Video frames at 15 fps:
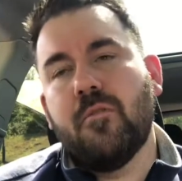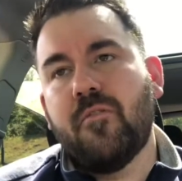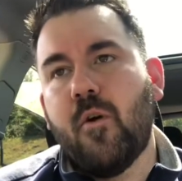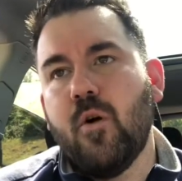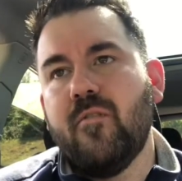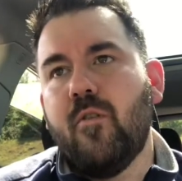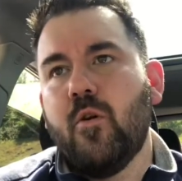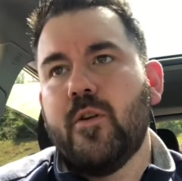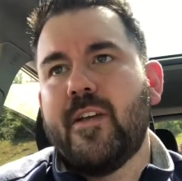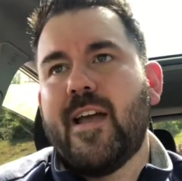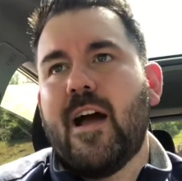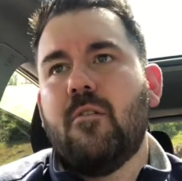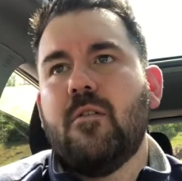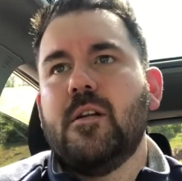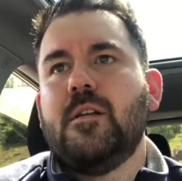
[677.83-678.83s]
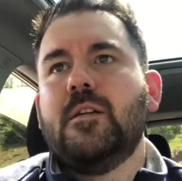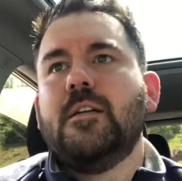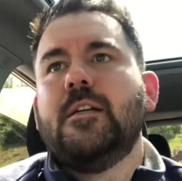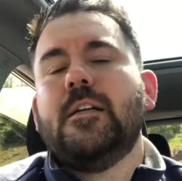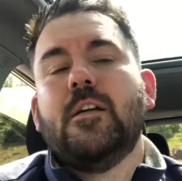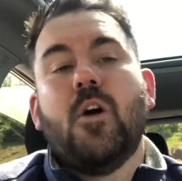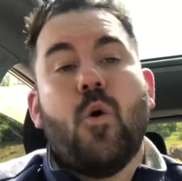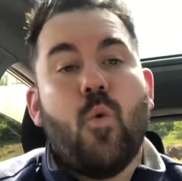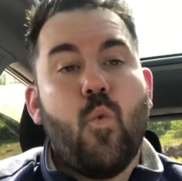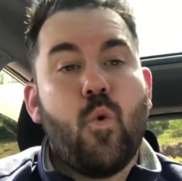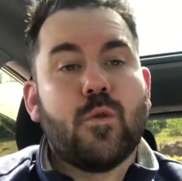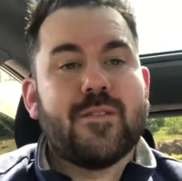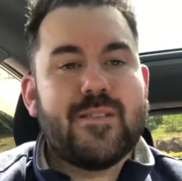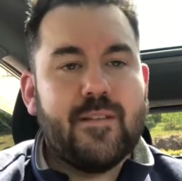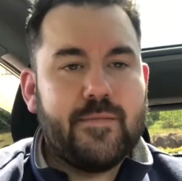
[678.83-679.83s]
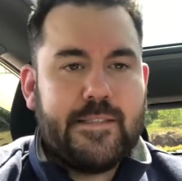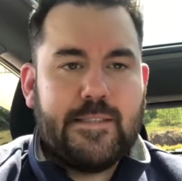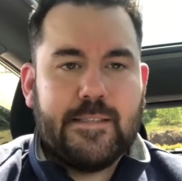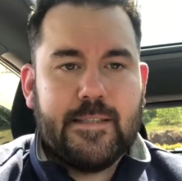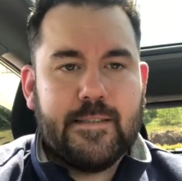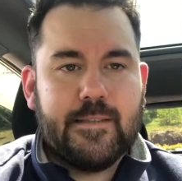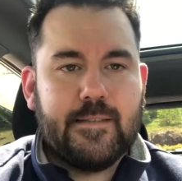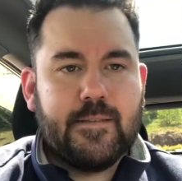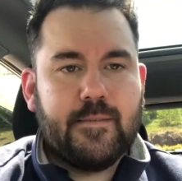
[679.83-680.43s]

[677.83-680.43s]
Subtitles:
5-iron carry? 176.